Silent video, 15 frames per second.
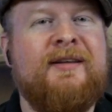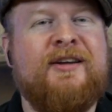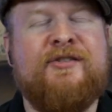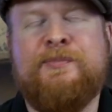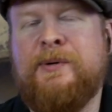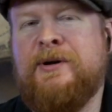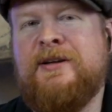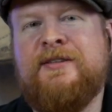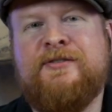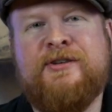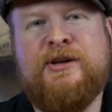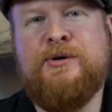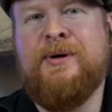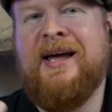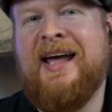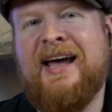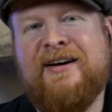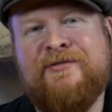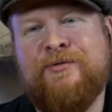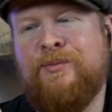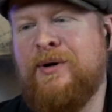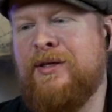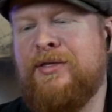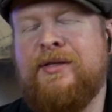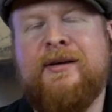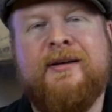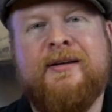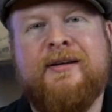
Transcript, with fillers: experience do you have with